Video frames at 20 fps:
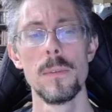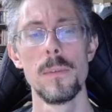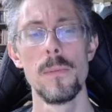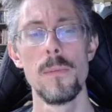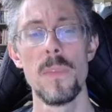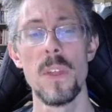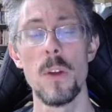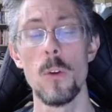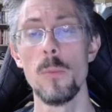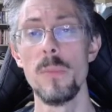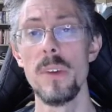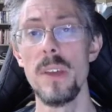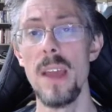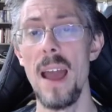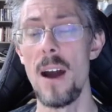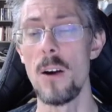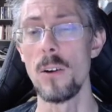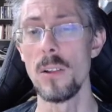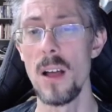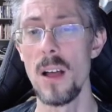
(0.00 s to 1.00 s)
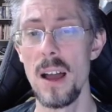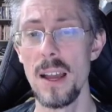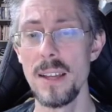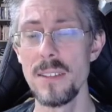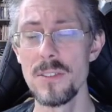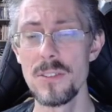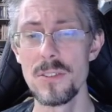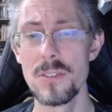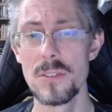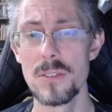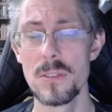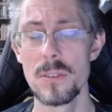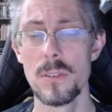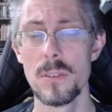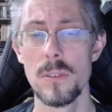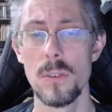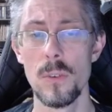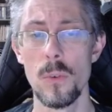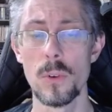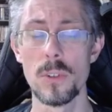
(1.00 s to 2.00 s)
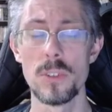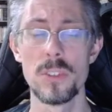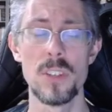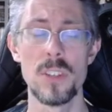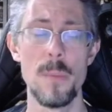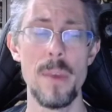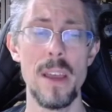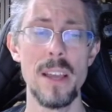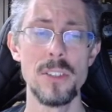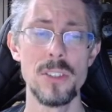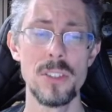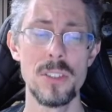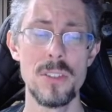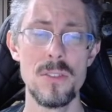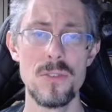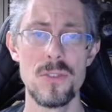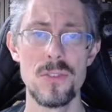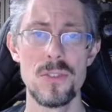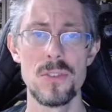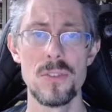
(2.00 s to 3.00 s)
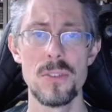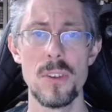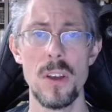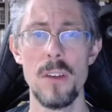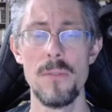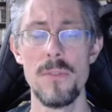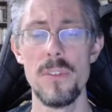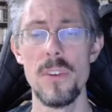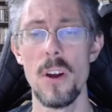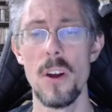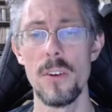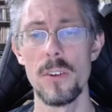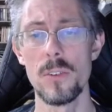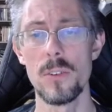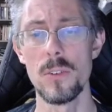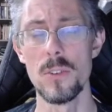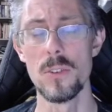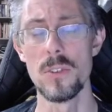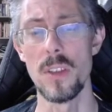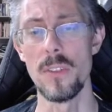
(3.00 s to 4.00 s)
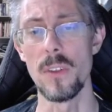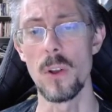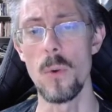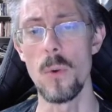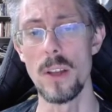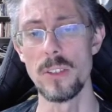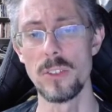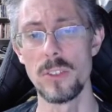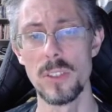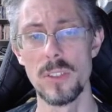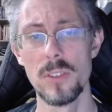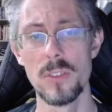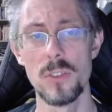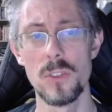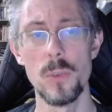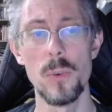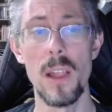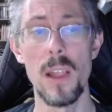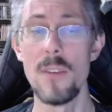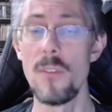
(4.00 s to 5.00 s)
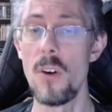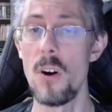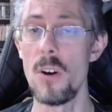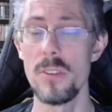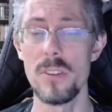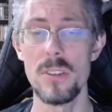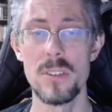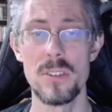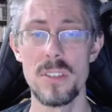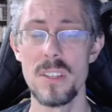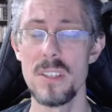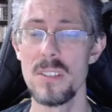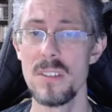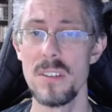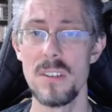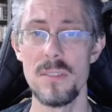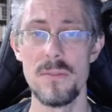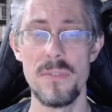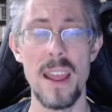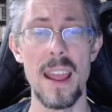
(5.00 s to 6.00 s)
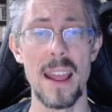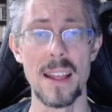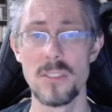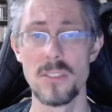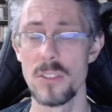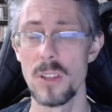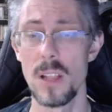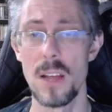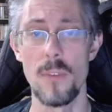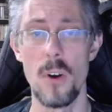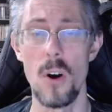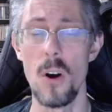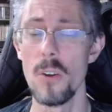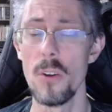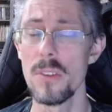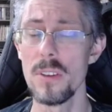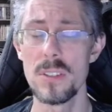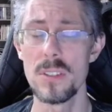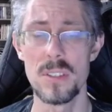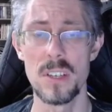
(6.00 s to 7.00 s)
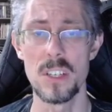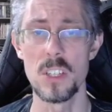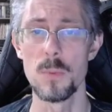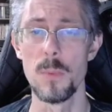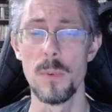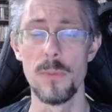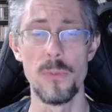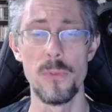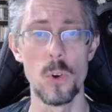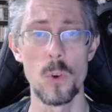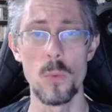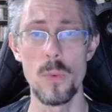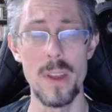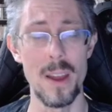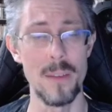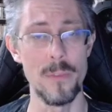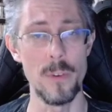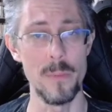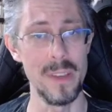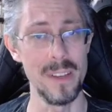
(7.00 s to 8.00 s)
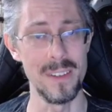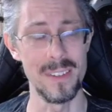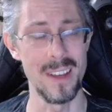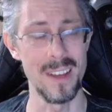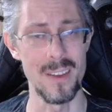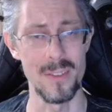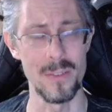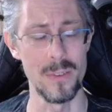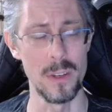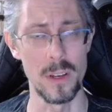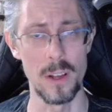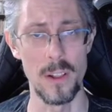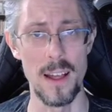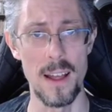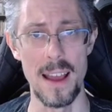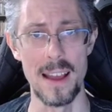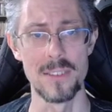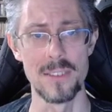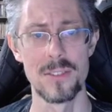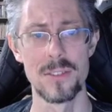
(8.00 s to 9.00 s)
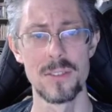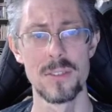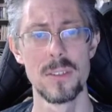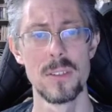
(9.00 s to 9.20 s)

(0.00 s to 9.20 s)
There will be outlines or summations of the articles and the questions. You will have all these things in advance. You'll have all these things before we ever meet together in class.